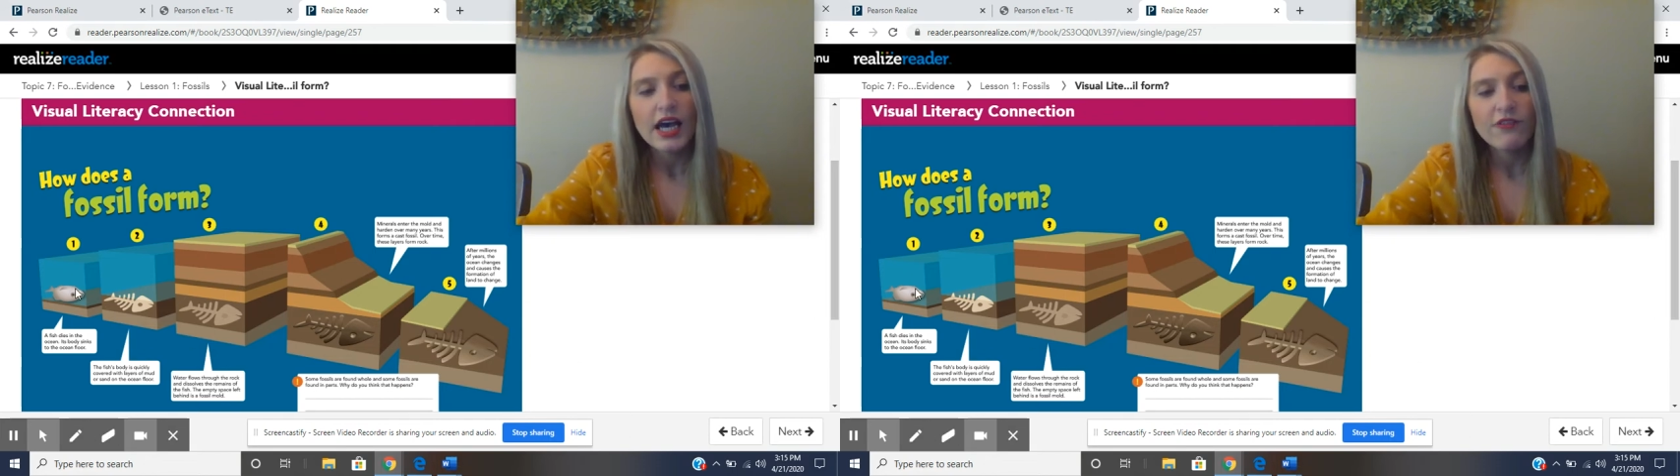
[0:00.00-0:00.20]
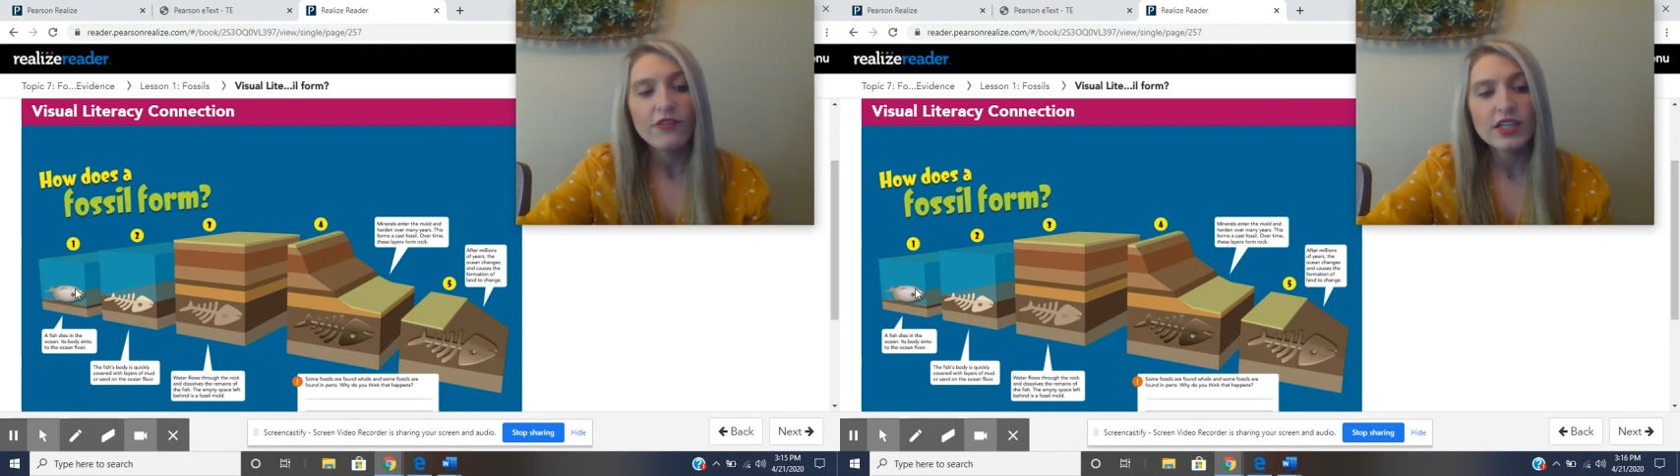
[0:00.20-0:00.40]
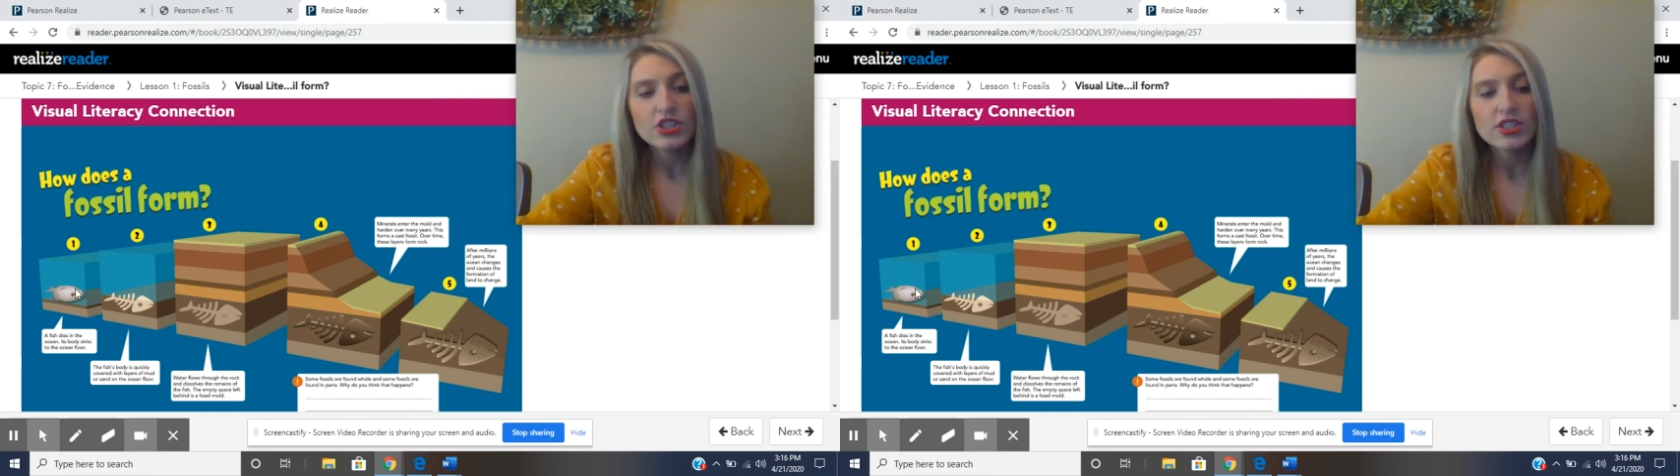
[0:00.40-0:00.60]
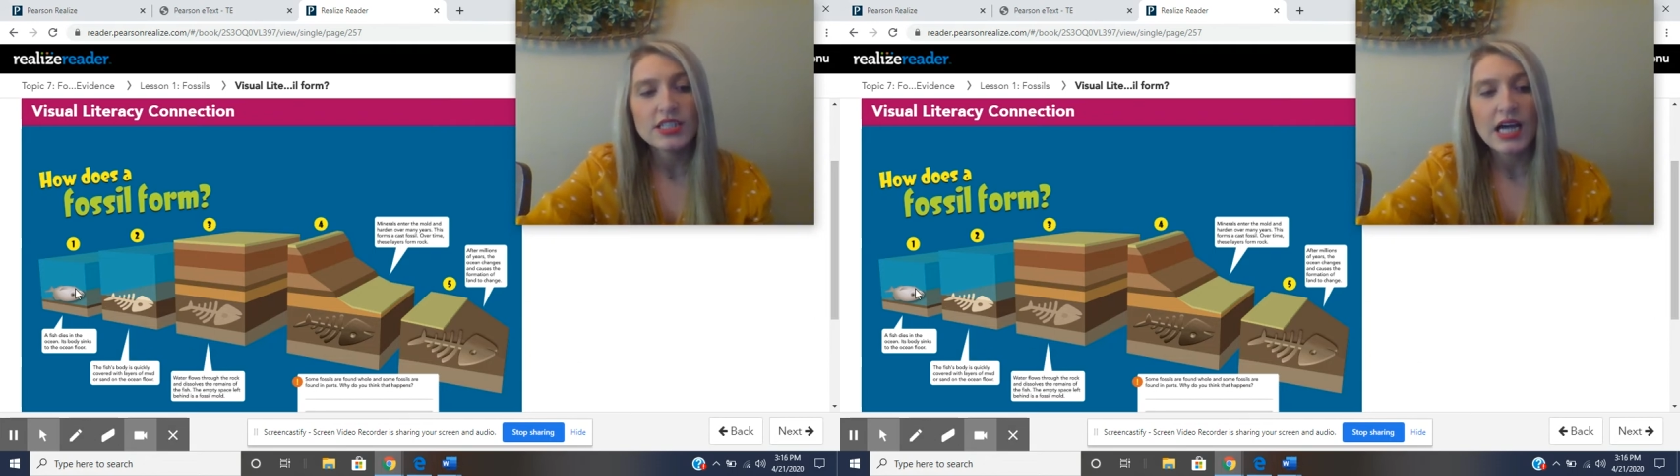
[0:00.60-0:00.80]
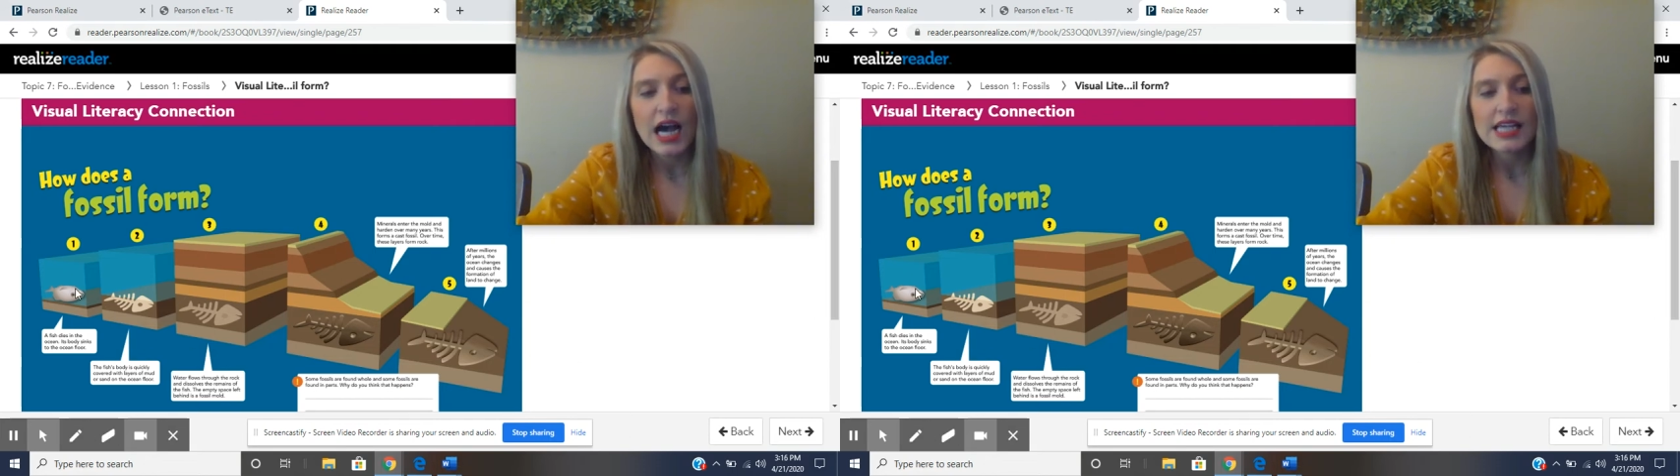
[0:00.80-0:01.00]
a fish
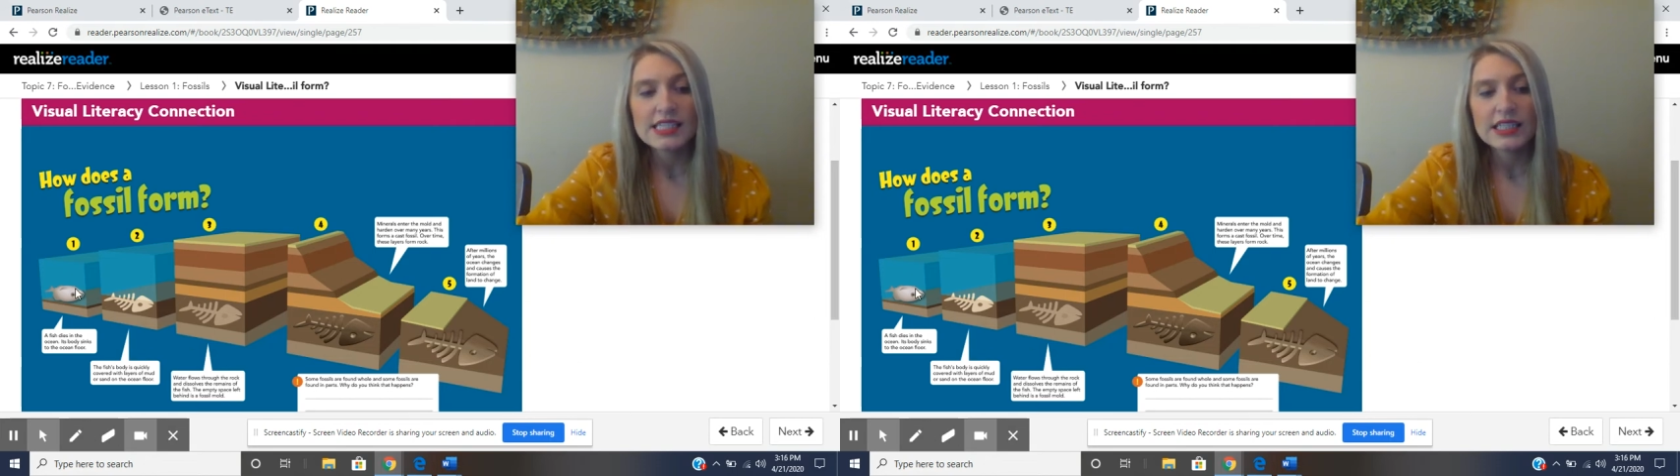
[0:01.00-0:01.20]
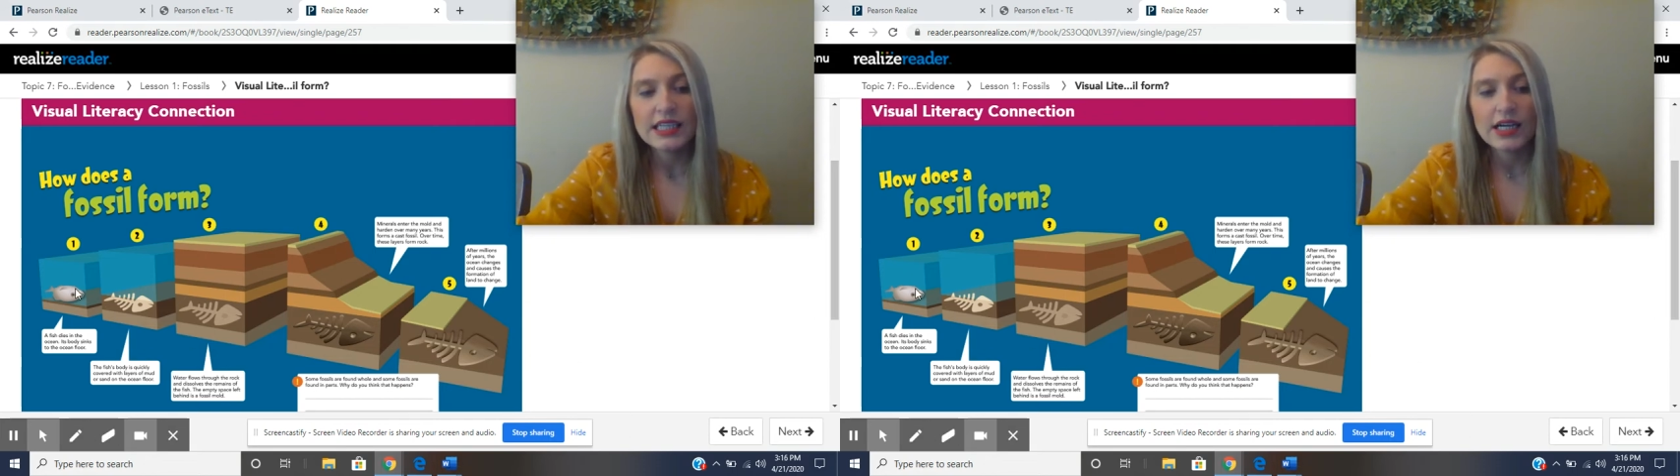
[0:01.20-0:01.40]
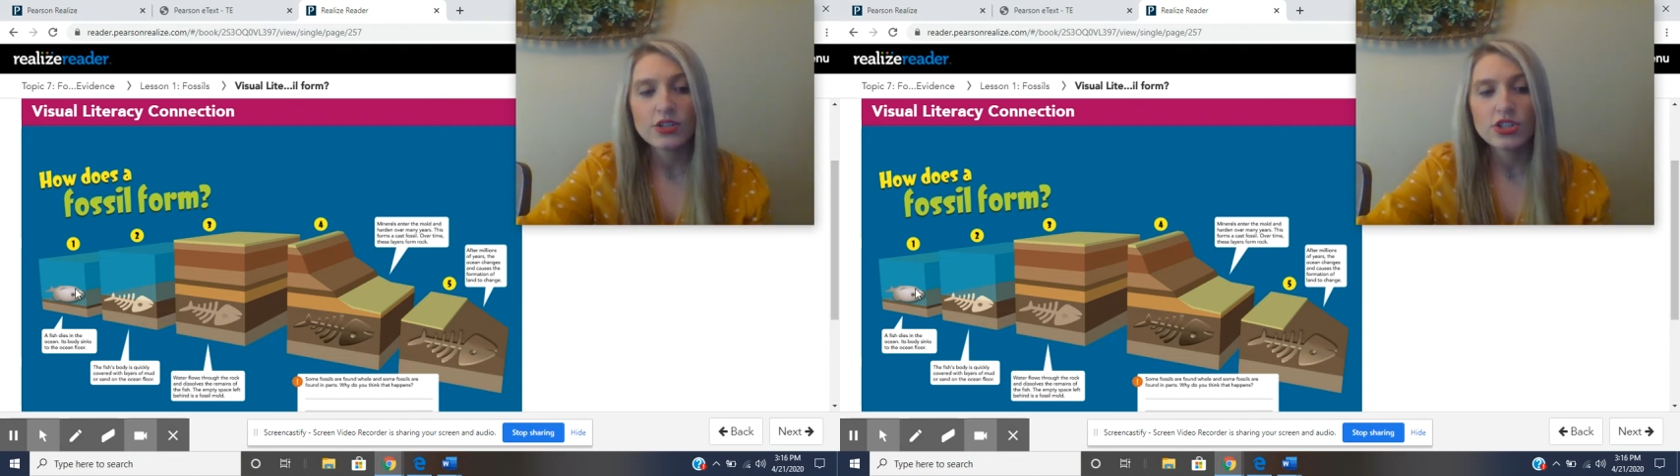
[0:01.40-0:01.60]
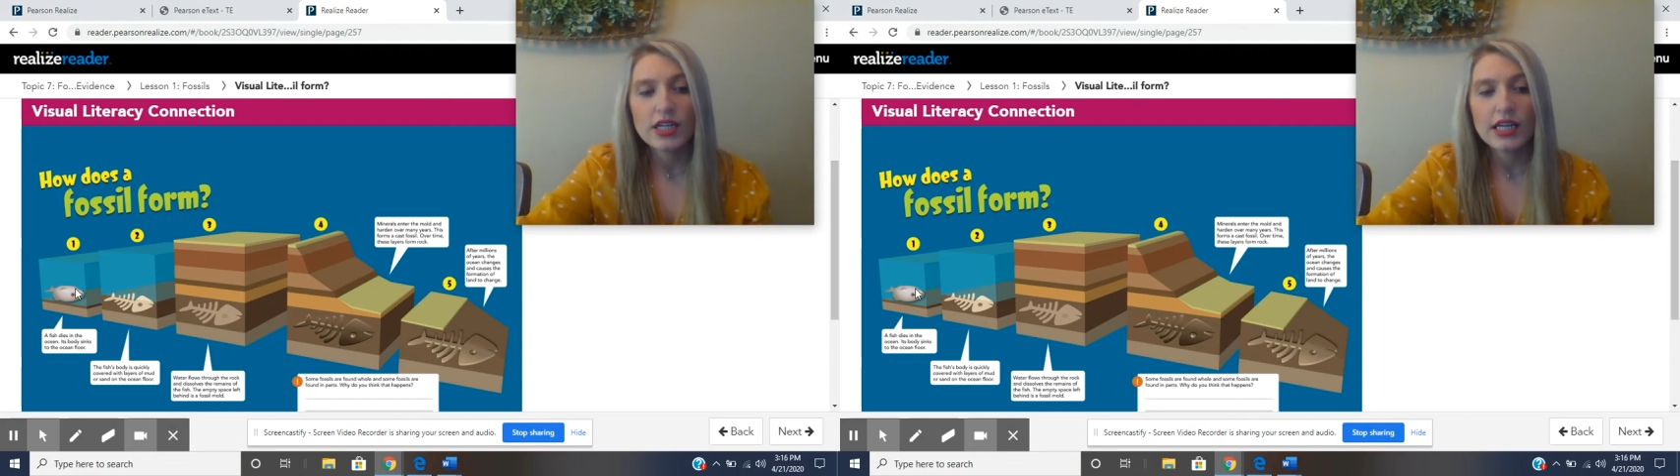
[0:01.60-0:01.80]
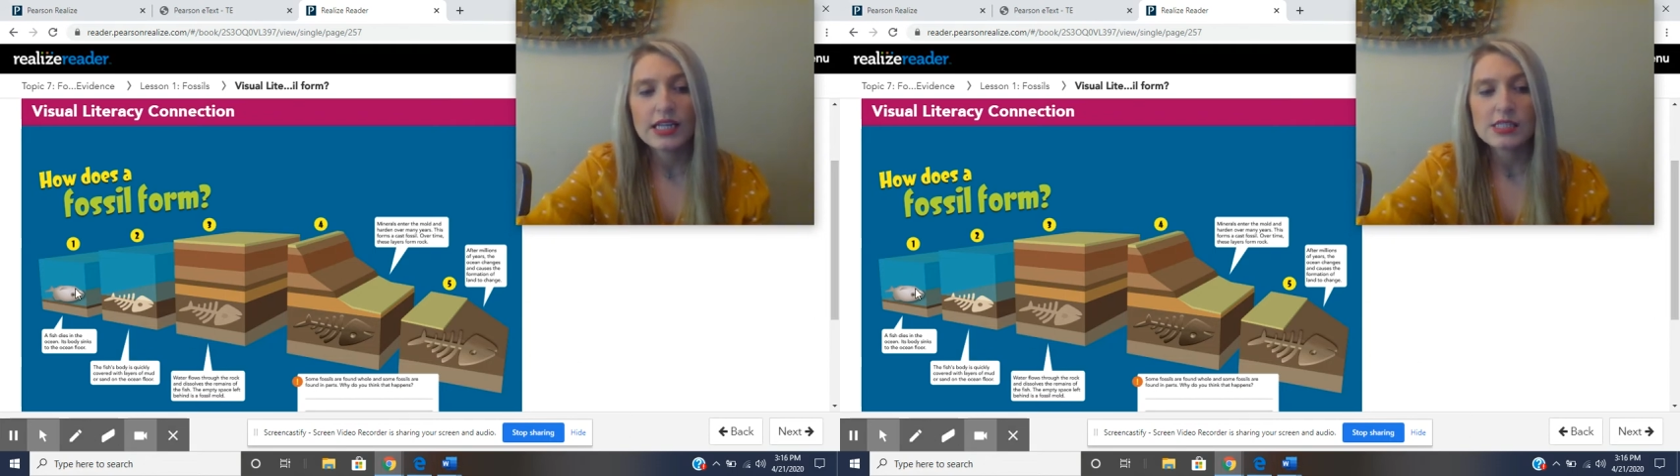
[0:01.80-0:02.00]
dies in the
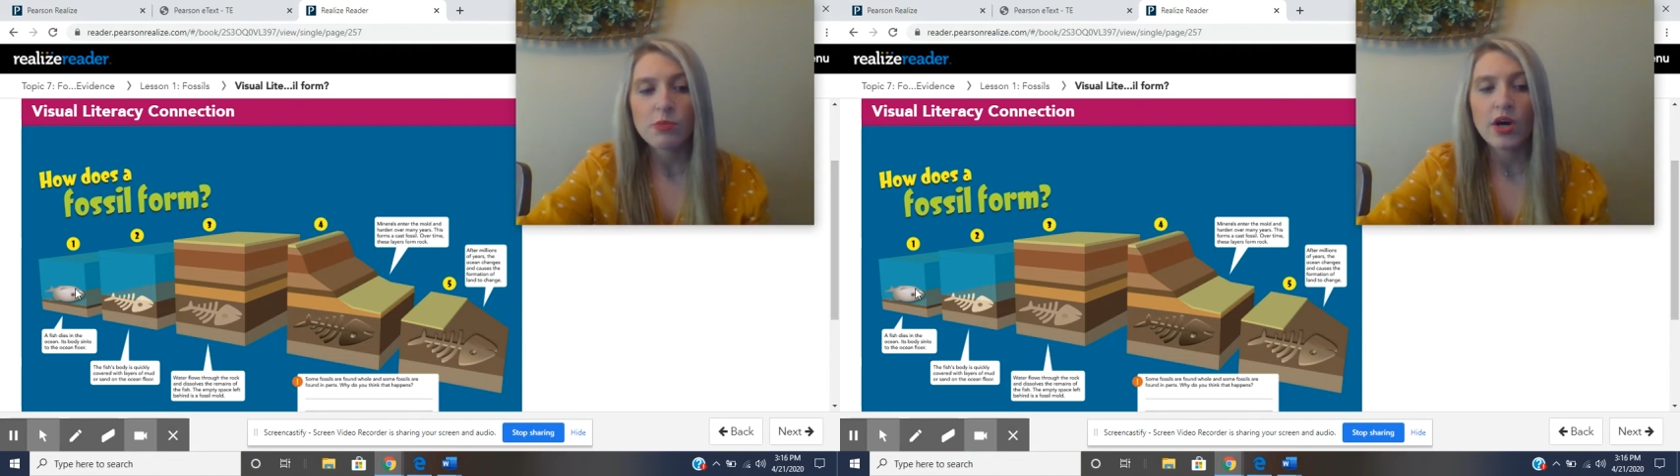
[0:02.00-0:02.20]
ocean and its